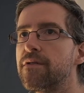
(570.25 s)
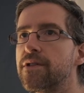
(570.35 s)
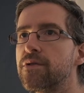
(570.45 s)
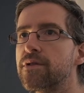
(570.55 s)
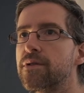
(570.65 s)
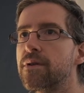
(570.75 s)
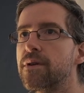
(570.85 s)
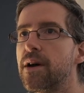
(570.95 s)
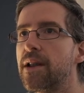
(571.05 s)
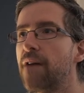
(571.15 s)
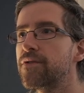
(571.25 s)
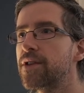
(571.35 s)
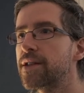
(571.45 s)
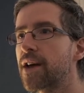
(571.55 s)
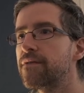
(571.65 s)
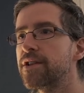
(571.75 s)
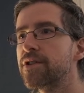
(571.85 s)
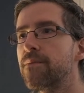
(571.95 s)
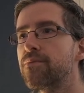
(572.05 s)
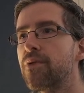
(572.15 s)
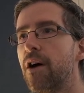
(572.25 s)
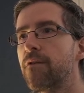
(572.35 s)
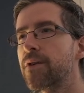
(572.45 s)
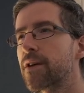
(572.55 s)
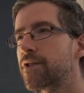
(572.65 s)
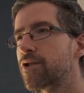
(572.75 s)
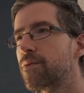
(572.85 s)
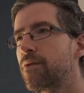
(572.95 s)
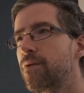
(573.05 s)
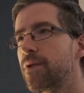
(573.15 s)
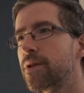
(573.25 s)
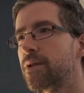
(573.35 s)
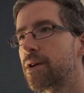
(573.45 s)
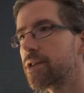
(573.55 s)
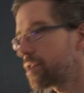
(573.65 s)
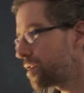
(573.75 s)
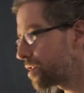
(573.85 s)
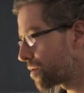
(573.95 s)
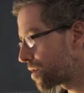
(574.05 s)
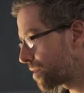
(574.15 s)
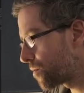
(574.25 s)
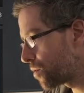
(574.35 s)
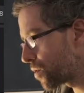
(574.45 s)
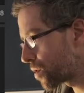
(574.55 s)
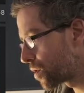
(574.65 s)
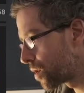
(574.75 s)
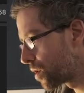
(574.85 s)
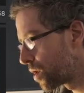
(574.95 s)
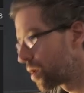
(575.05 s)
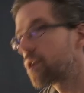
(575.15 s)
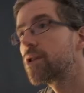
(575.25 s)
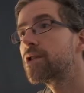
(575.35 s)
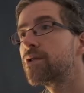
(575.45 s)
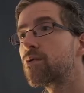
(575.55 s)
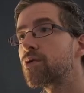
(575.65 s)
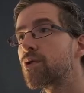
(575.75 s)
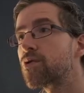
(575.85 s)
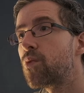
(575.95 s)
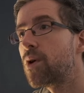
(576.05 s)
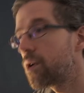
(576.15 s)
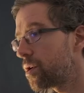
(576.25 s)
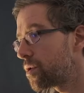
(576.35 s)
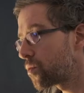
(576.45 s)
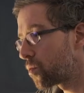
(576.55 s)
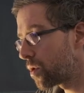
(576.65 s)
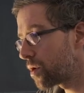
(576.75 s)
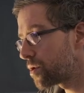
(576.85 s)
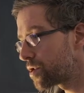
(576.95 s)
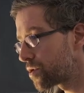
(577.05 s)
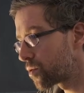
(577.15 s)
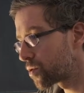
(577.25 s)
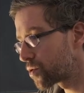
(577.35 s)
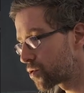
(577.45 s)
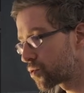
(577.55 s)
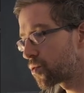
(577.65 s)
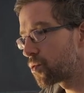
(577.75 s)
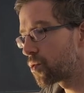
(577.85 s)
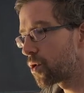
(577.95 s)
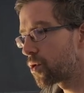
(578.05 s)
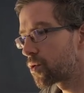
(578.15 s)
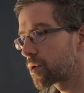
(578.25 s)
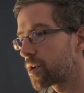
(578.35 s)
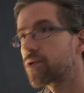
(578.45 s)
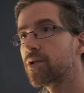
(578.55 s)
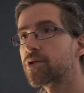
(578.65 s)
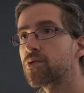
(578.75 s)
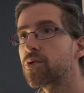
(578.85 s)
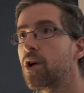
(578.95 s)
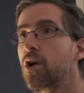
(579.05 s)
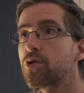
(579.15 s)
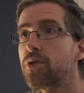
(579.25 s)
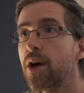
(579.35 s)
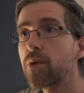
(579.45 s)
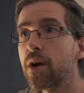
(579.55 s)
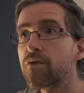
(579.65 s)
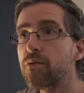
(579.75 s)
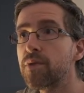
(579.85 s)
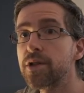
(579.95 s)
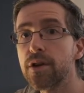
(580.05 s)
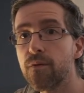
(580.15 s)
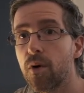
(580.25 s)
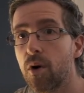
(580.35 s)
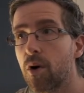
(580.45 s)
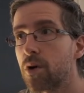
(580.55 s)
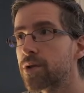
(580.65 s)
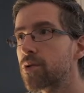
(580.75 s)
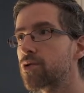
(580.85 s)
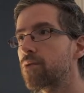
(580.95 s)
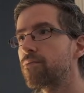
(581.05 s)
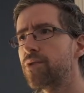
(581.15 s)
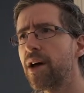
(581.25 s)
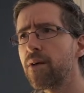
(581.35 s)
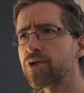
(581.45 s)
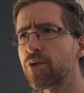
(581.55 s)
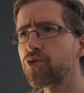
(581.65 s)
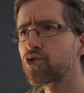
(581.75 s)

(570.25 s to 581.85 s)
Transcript: set up, I think I've set up everything nicely. So let's have a look. 0.1, 1, 0.2, okay, so that's cool. So now we have the basic for our little jump. Now what I want to